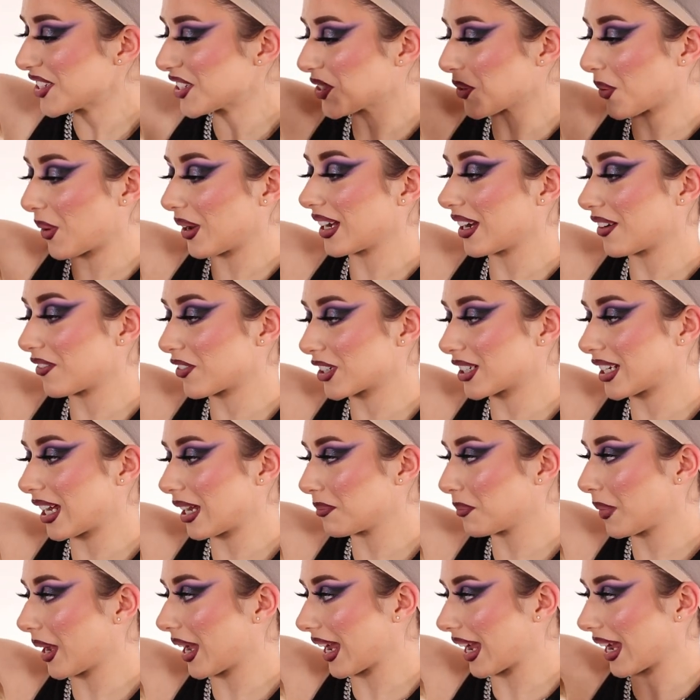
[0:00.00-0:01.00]
So I never
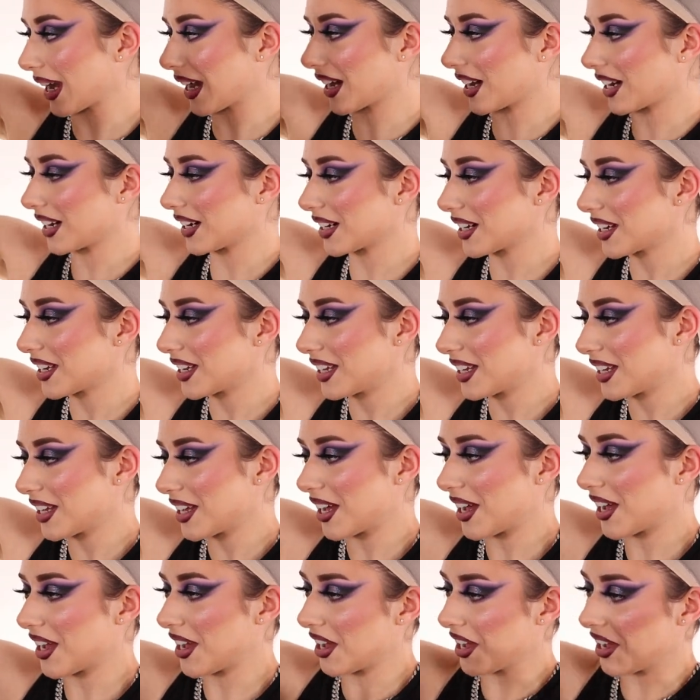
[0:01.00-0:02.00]
dyed my hair
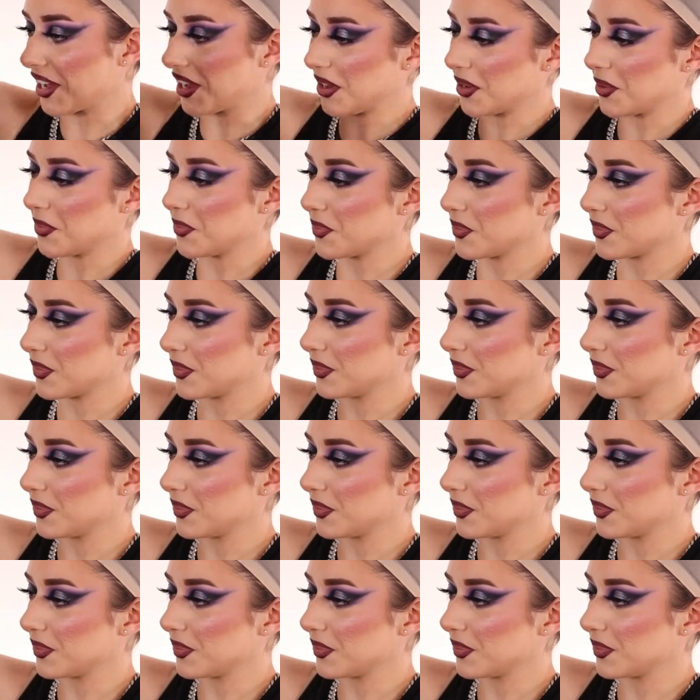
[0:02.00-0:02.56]
black